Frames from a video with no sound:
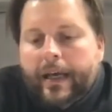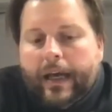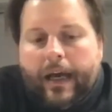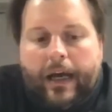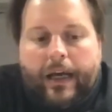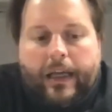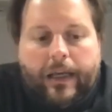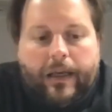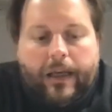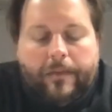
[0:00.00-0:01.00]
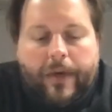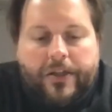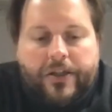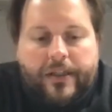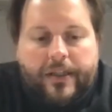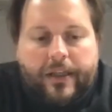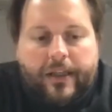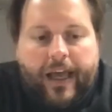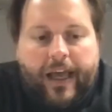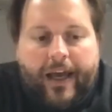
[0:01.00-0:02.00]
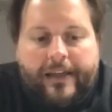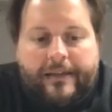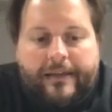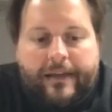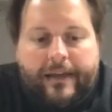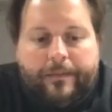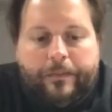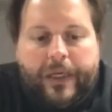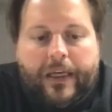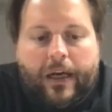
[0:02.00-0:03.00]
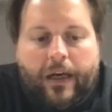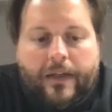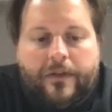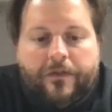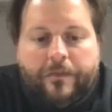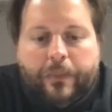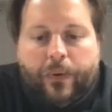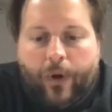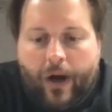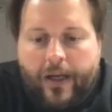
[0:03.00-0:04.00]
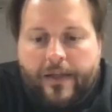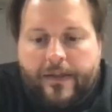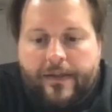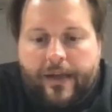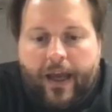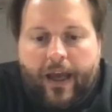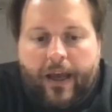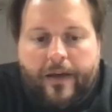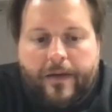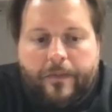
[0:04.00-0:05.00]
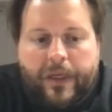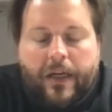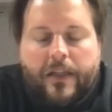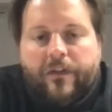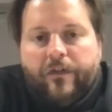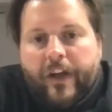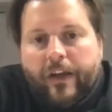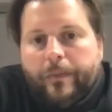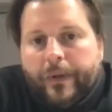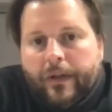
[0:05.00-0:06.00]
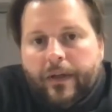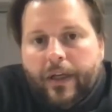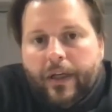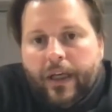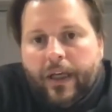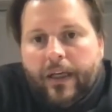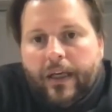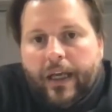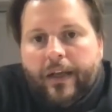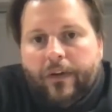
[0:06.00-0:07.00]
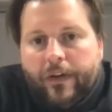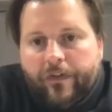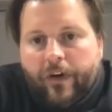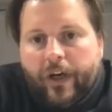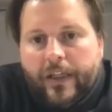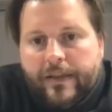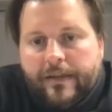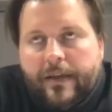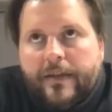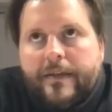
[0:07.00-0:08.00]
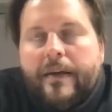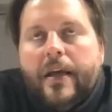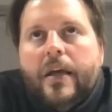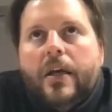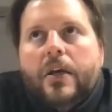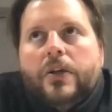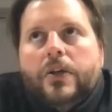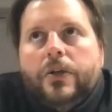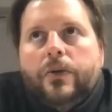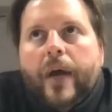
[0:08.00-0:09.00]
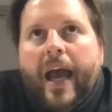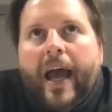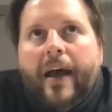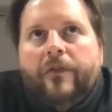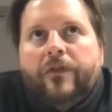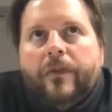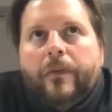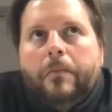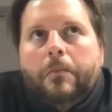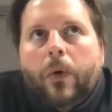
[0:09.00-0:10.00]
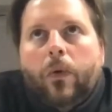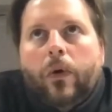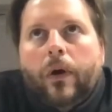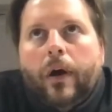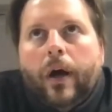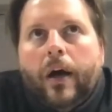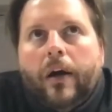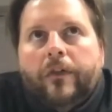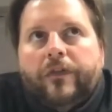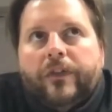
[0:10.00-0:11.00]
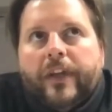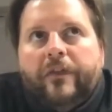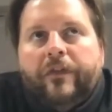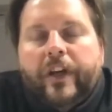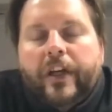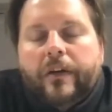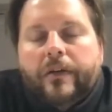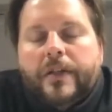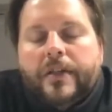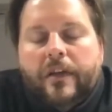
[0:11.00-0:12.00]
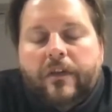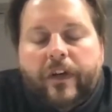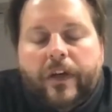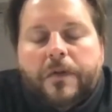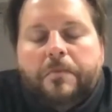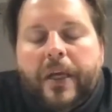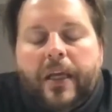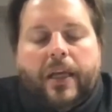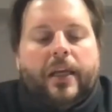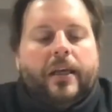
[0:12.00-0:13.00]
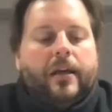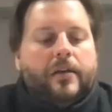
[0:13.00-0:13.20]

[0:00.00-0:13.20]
uh, he he mentions it that because of price and because of availability in England, for instance, you have more of lead figures, tin figures being